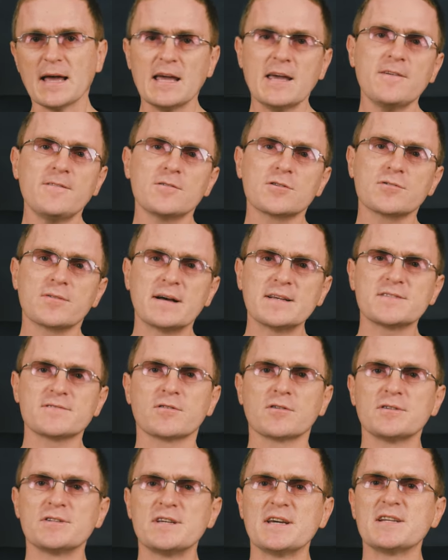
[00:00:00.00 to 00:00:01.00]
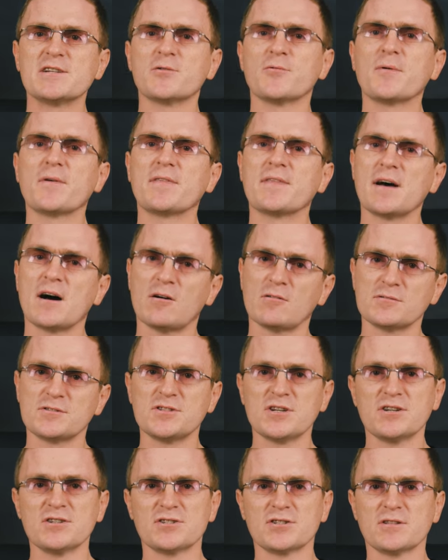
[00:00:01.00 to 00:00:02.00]
If you transfer data without
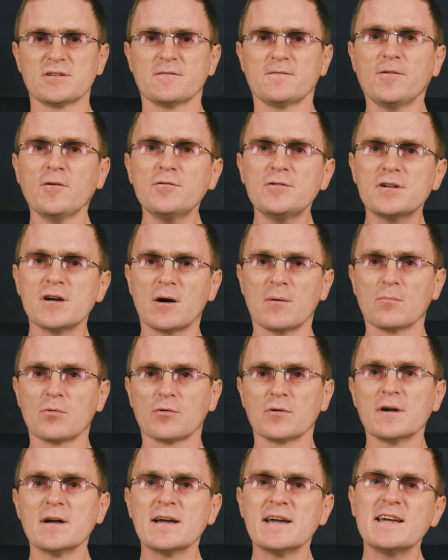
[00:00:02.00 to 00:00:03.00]
changing the phone number,